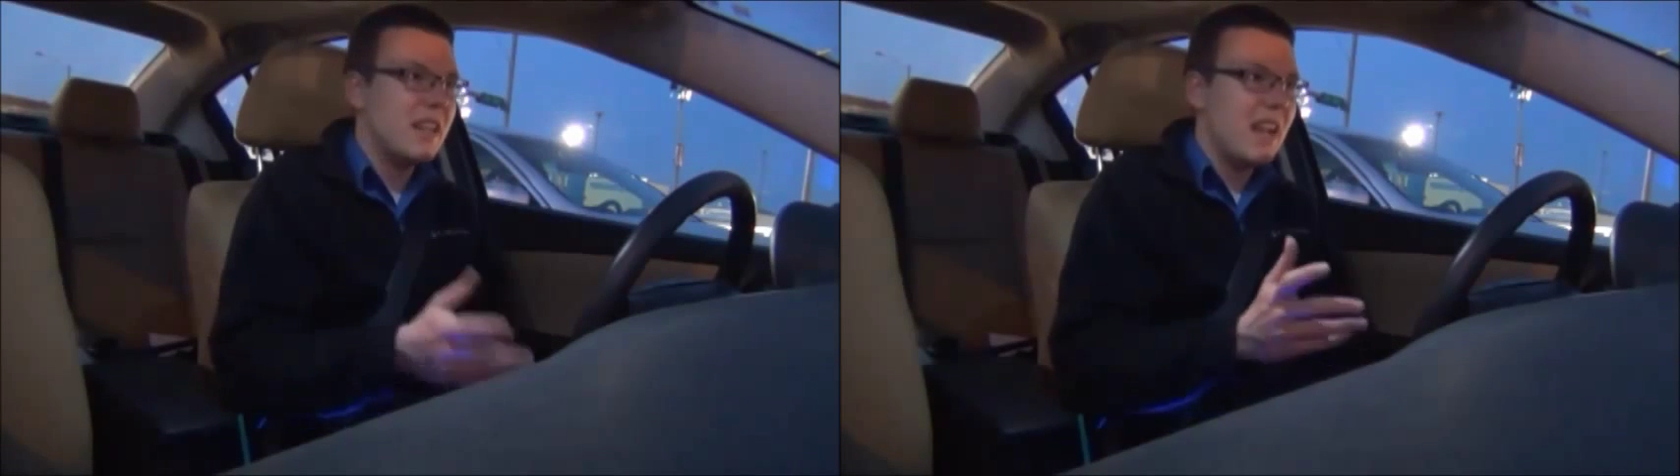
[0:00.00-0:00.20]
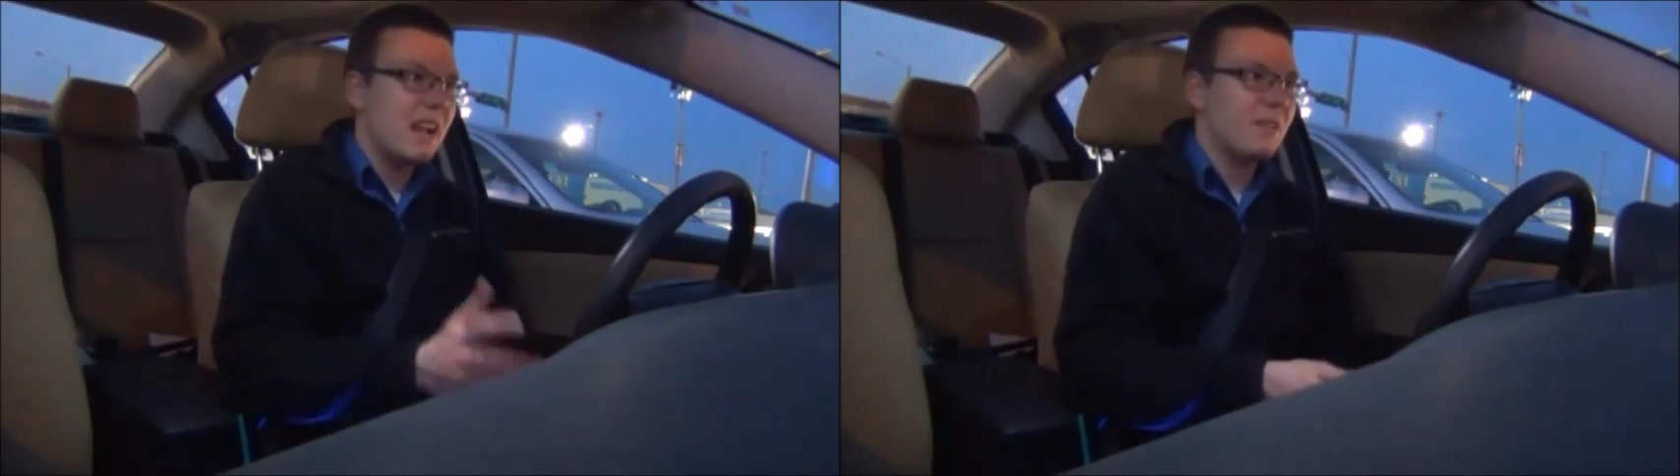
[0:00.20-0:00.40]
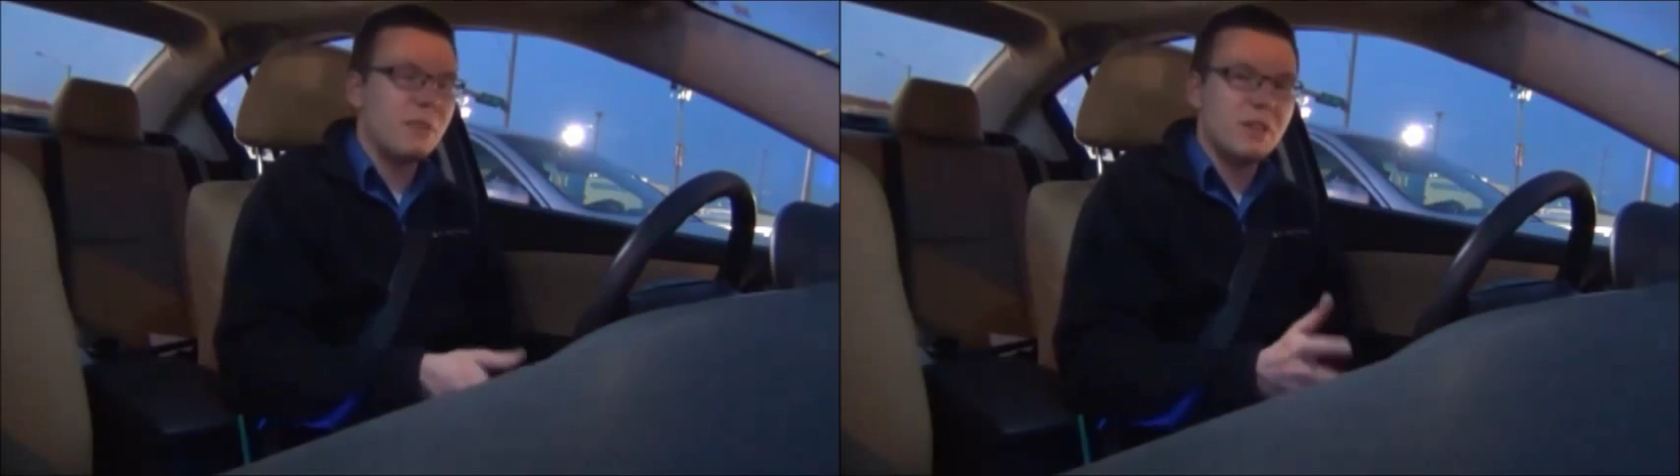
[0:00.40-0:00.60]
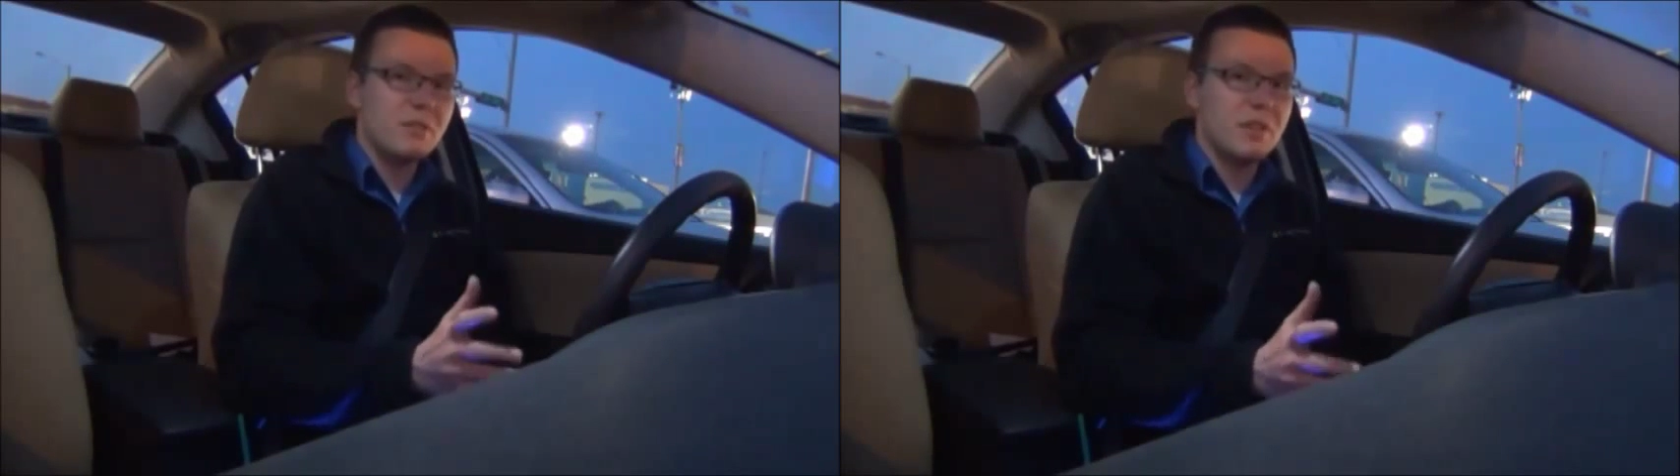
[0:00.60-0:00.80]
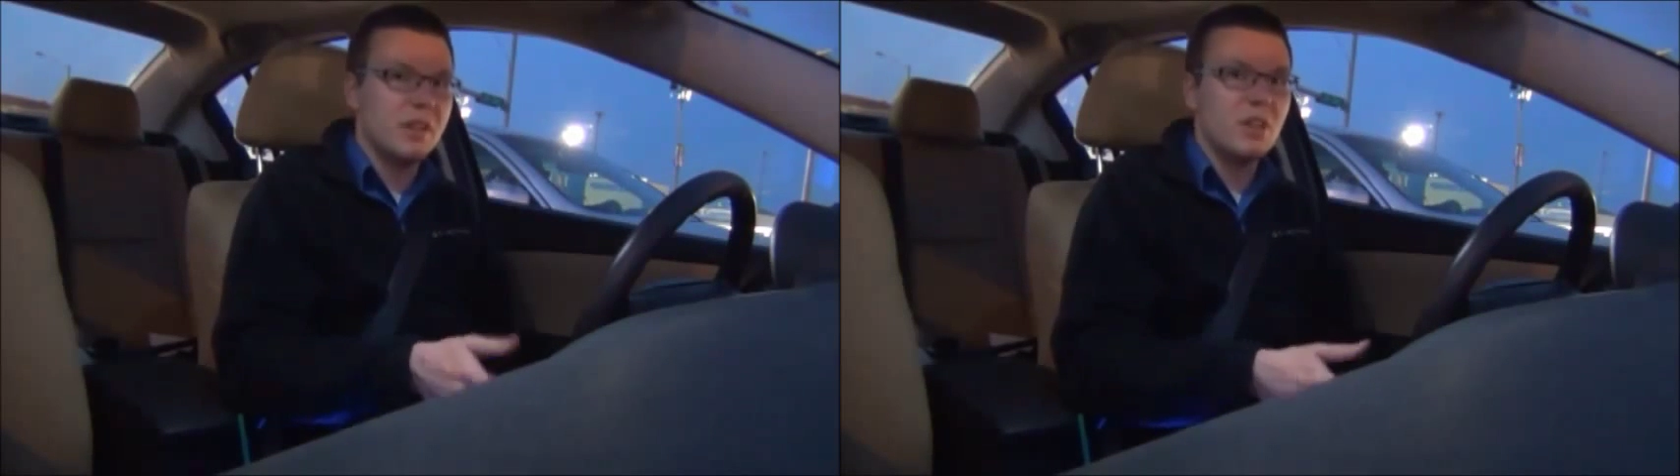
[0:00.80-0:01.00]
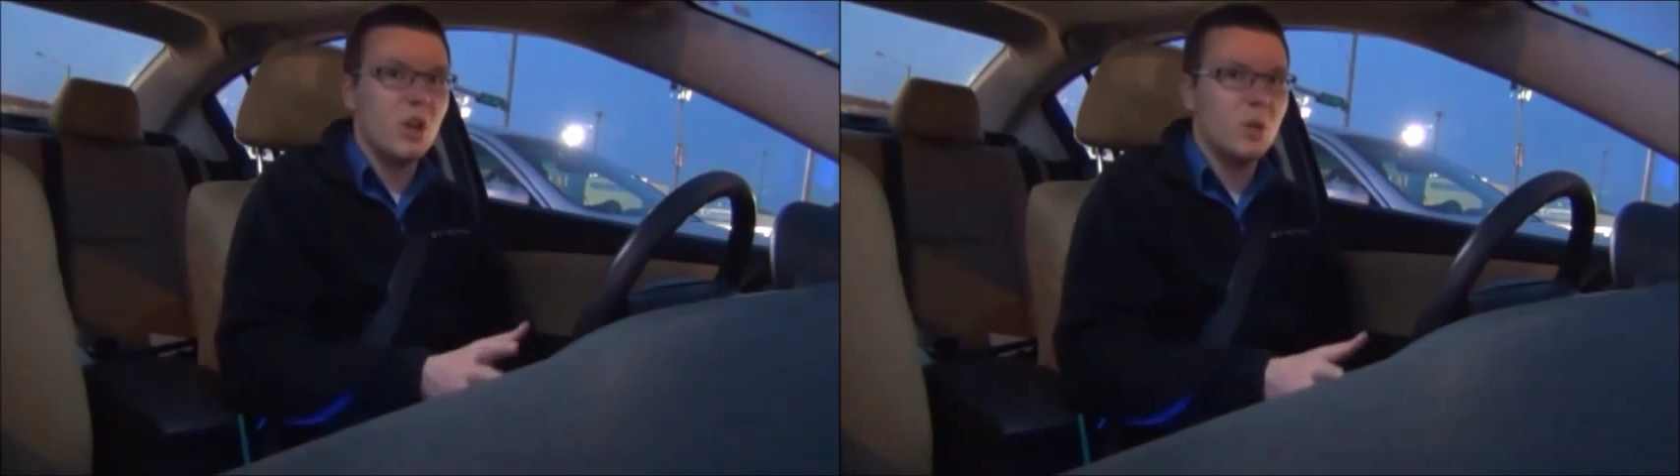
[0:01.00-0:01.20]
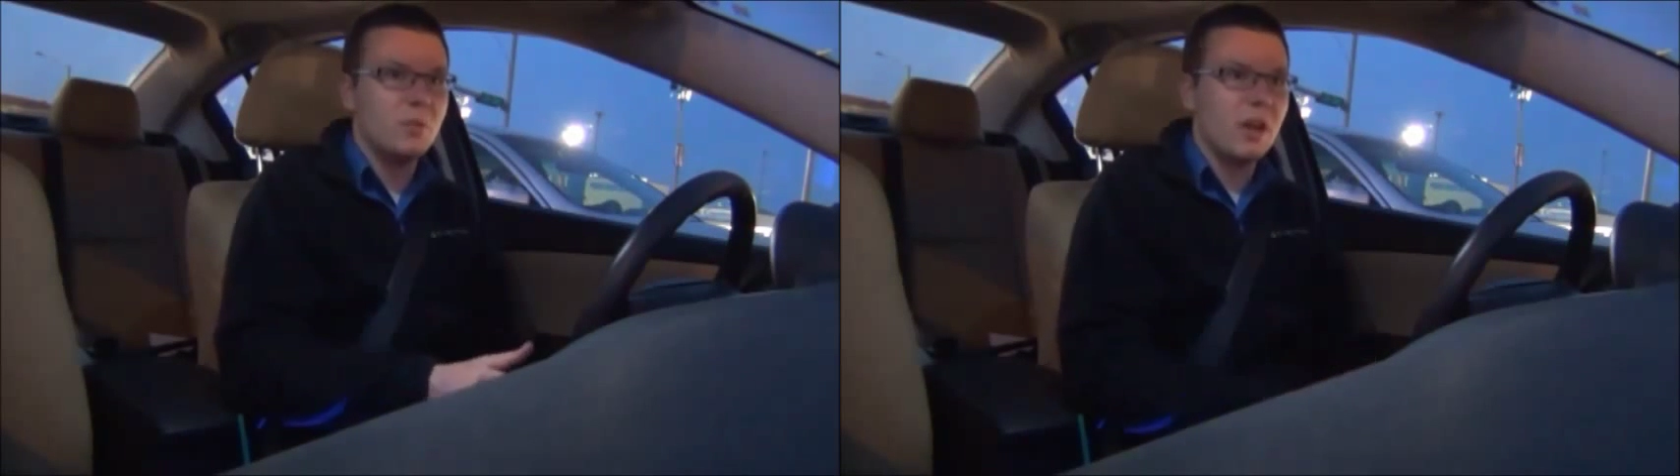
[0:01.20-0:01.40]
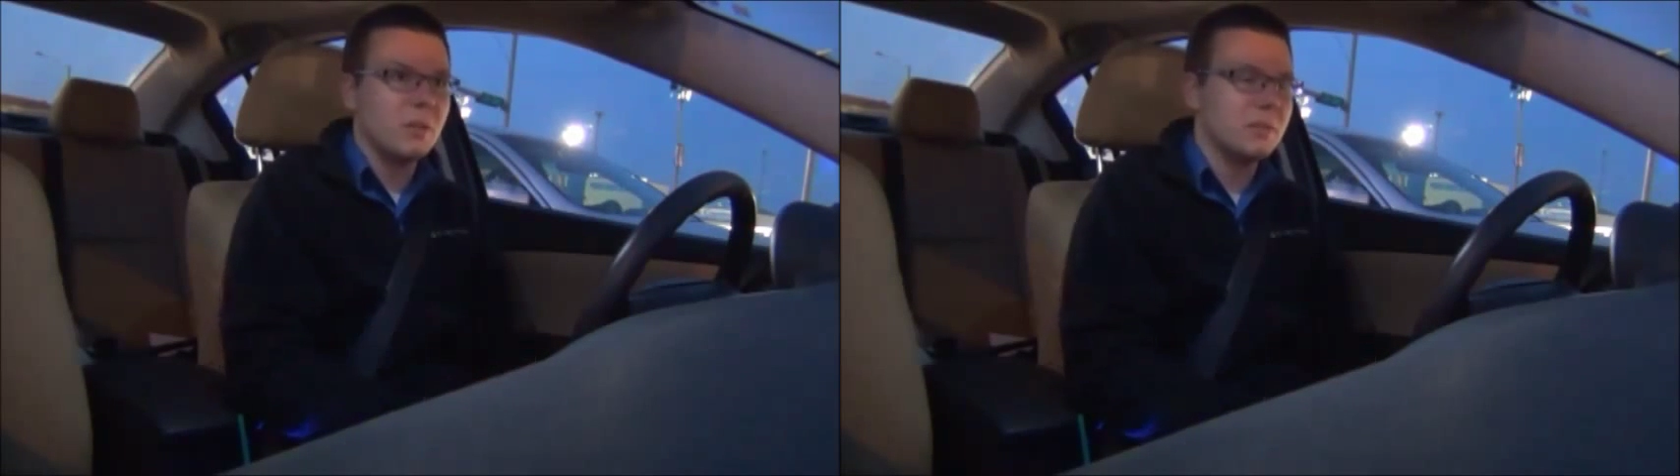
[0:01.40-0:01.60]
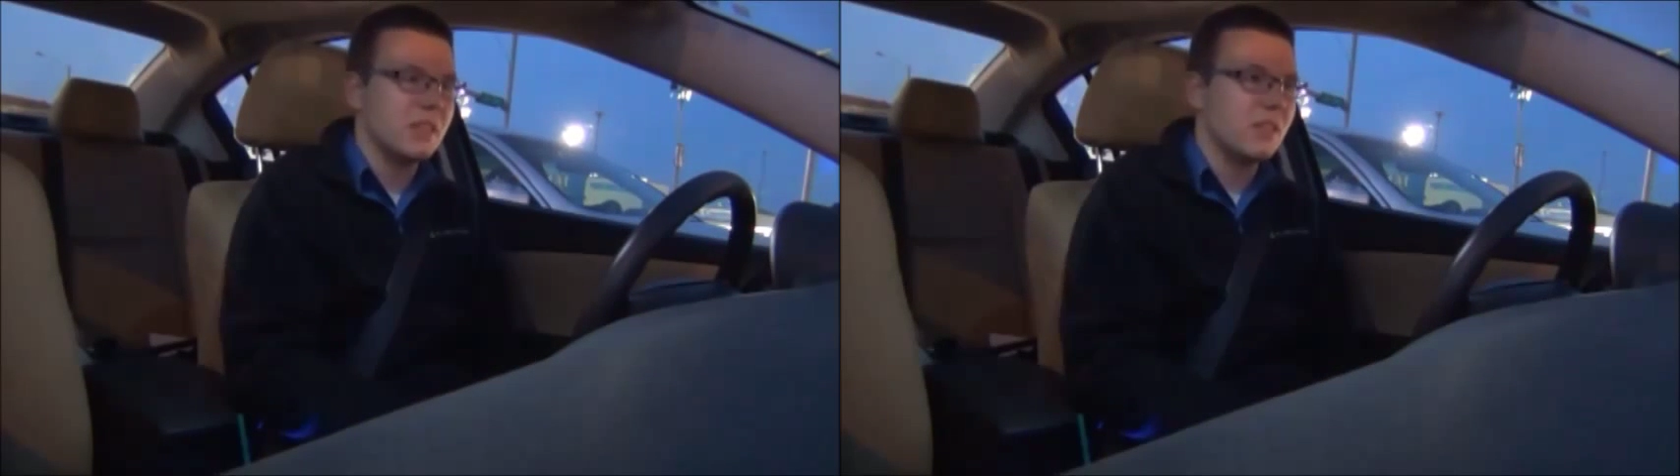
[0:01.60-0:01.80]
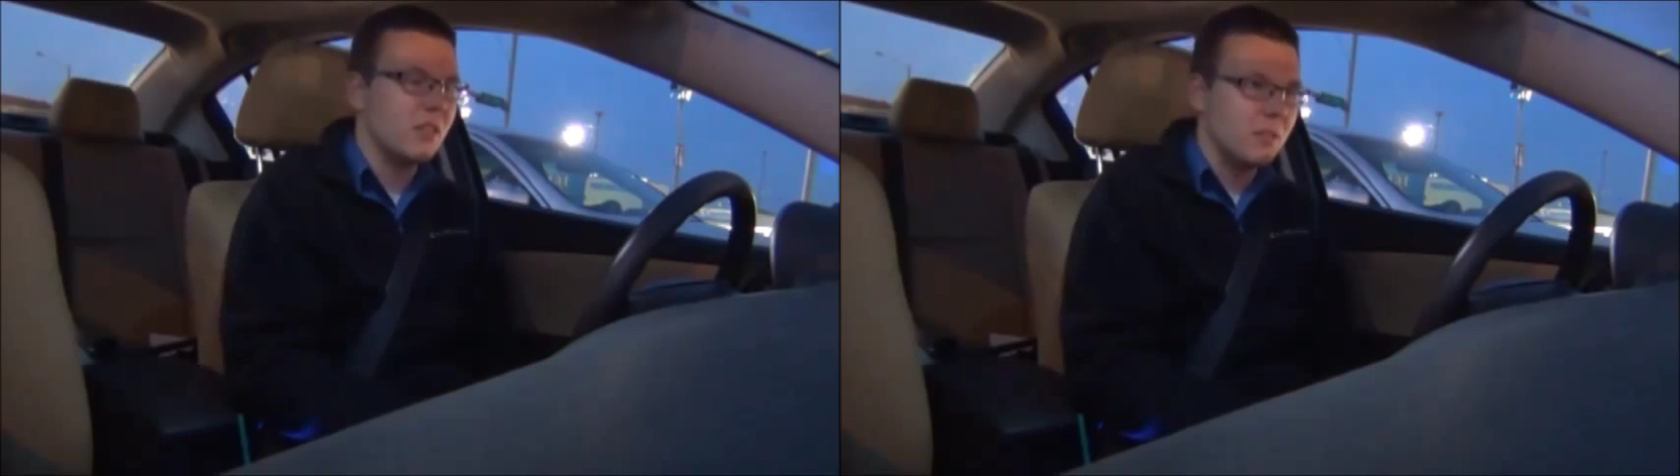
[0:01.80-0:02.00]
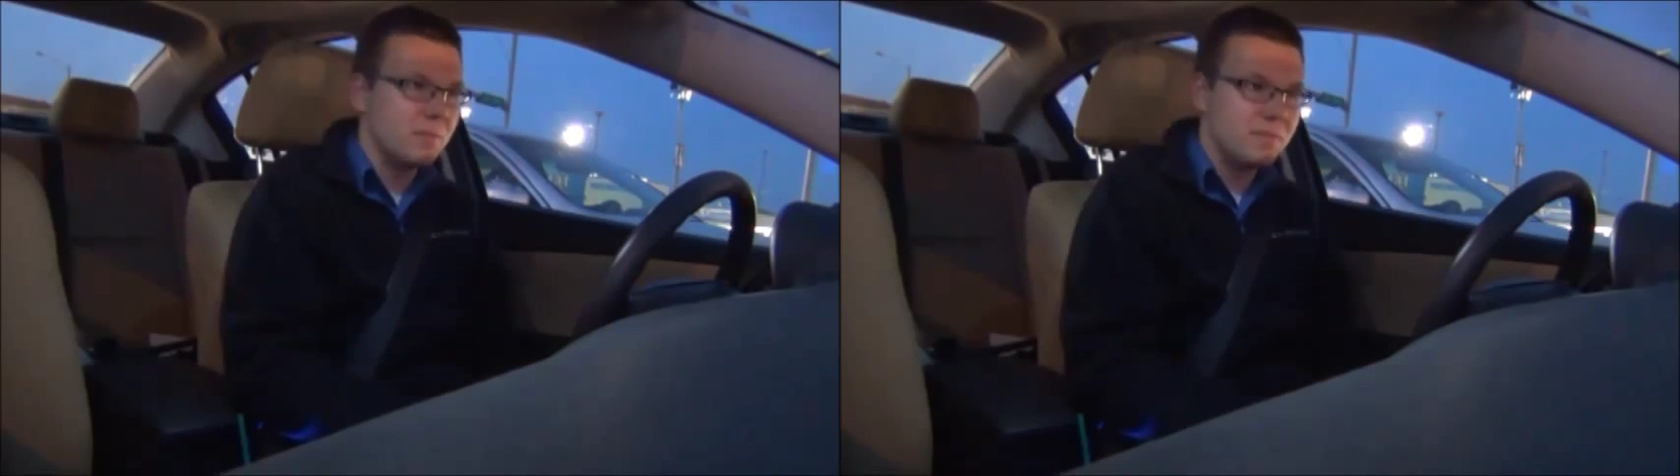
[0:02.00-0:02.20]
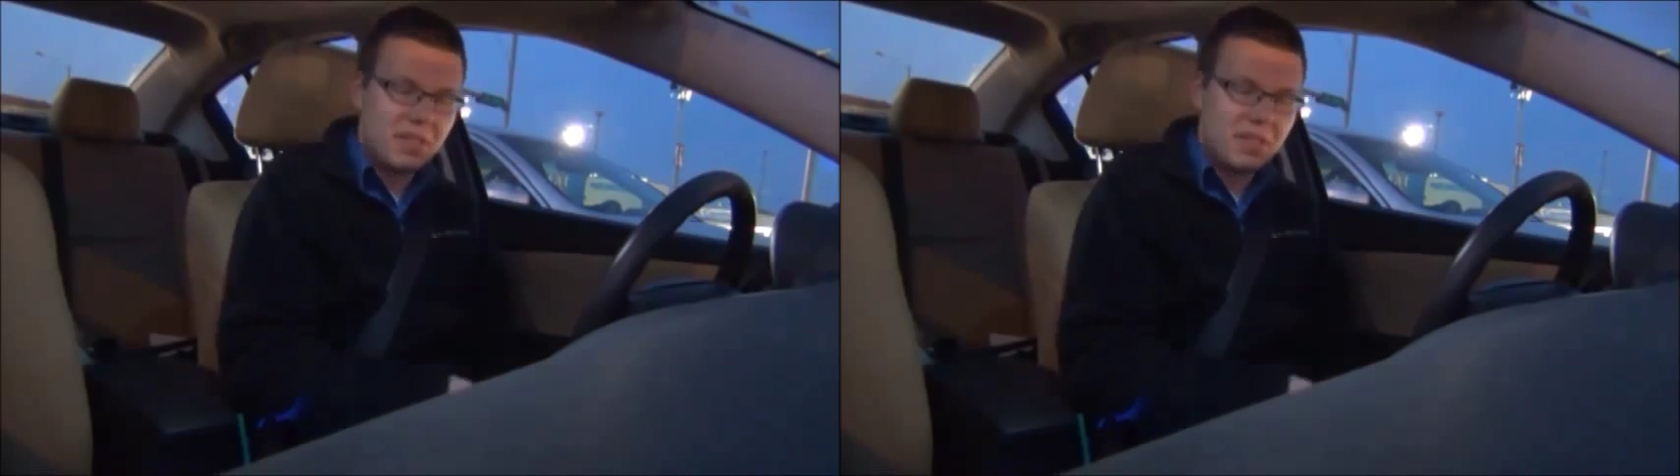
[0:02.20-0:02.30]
and it went through it no problems at all.